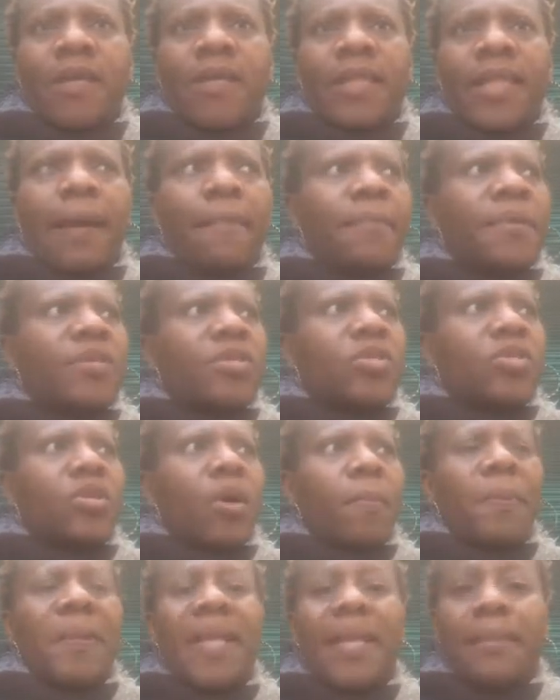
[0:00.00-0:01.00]
That means
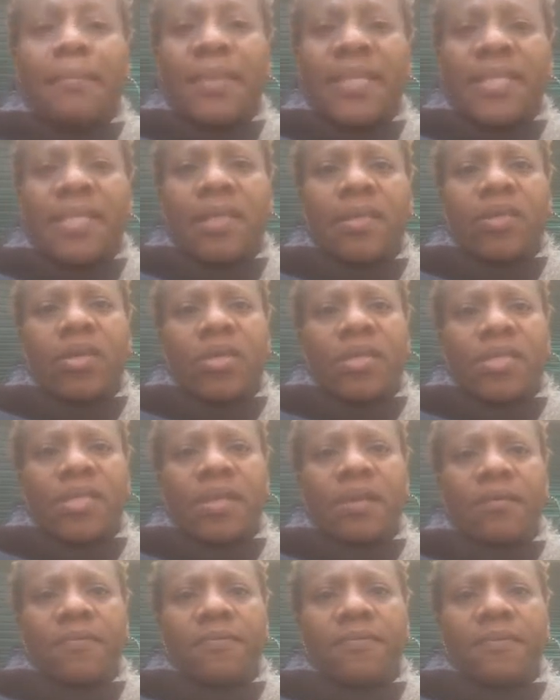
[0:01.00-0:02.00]
stop limiting
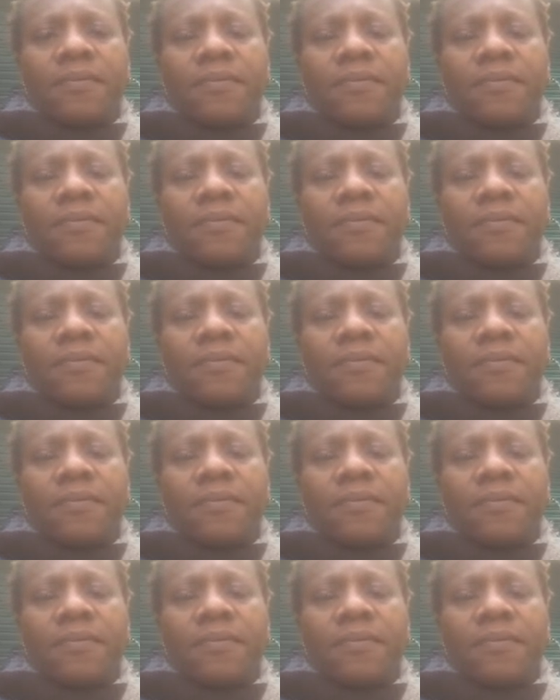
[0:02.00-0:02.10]
yourself.